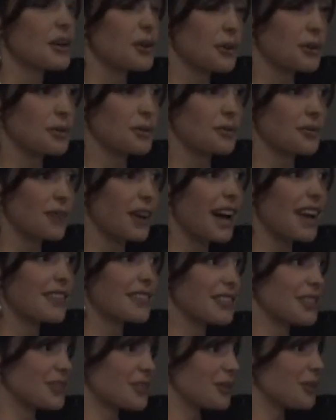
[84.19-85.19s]
who's 5
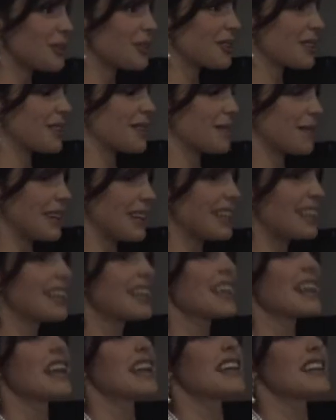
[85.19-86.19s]
years older than me,
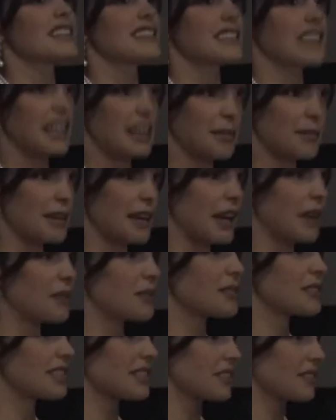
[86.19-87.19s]
take me
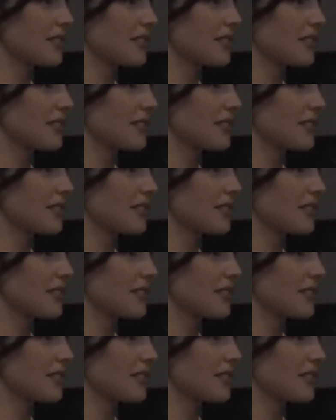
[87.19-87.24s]
out,